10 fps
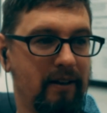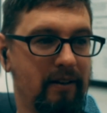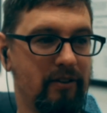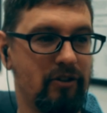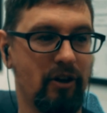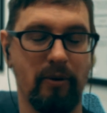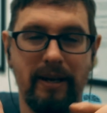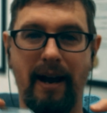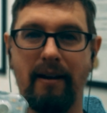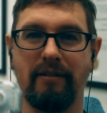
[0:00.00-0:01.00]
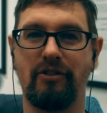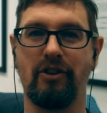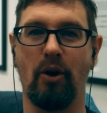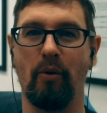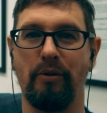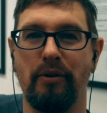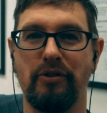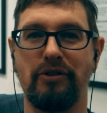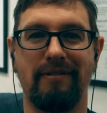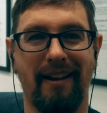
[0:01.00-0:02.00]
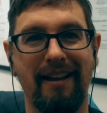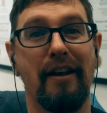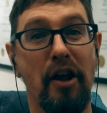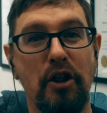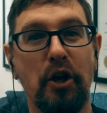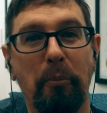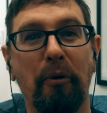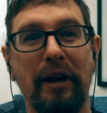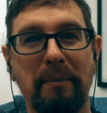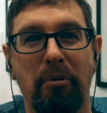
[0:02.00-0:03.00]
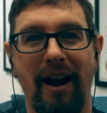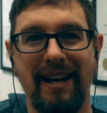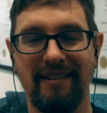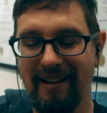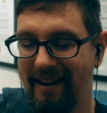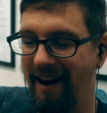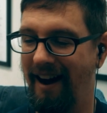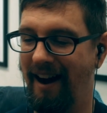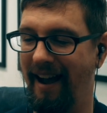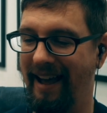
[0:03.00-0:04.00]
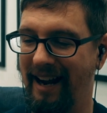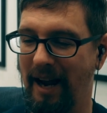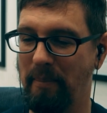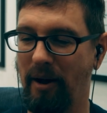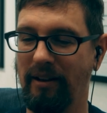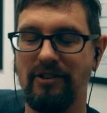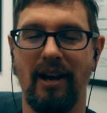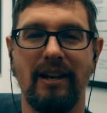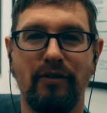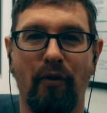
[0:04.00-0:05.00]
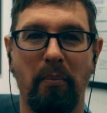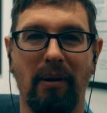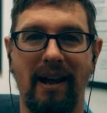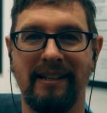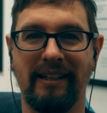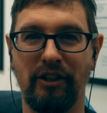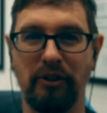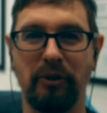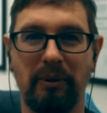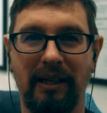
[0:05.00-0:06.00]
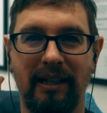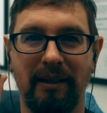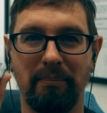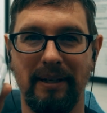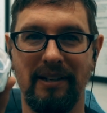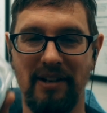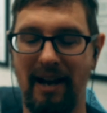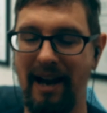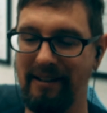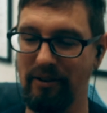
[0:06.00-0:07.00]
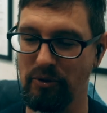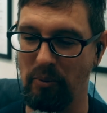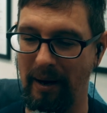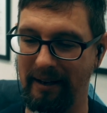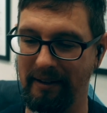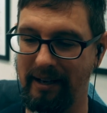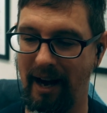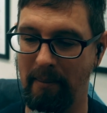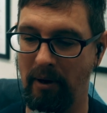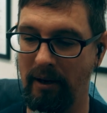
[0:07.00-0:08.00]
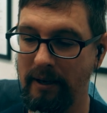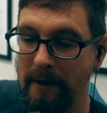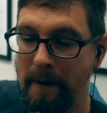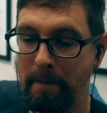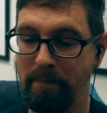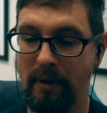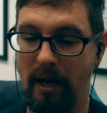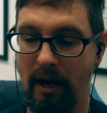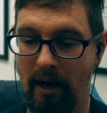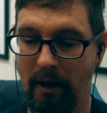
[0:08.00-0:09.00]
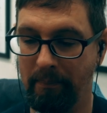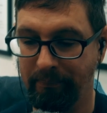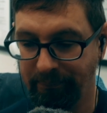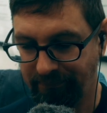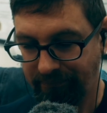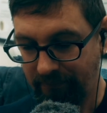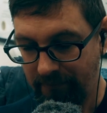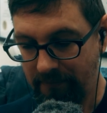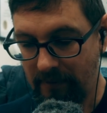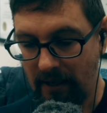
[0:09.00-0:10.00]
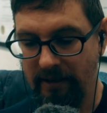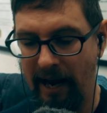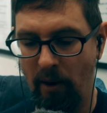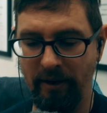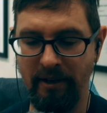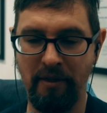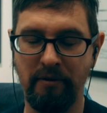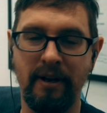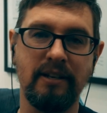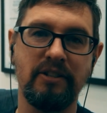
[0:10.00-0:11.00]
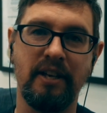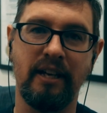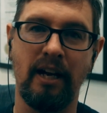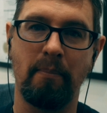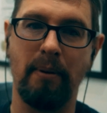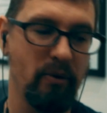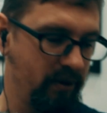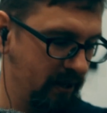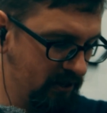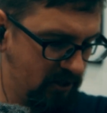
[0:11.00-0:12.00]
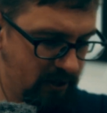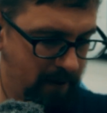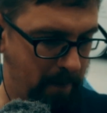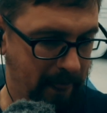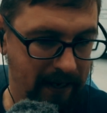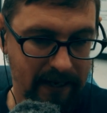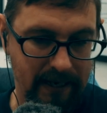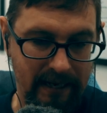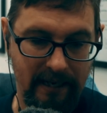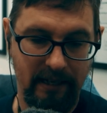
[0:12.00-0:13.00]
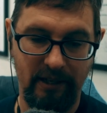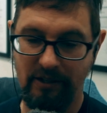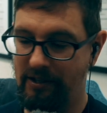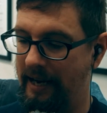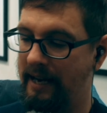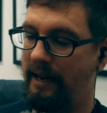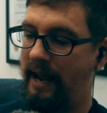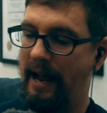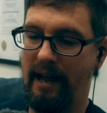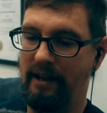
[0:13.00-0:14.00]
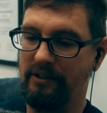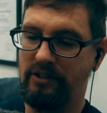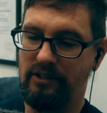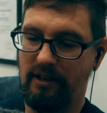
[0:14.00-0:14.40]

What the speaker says: So yeah, so there's, they're pretty bright. And I apologize for blinding you because I had those right in the camera. Now, another nice thing about this is it has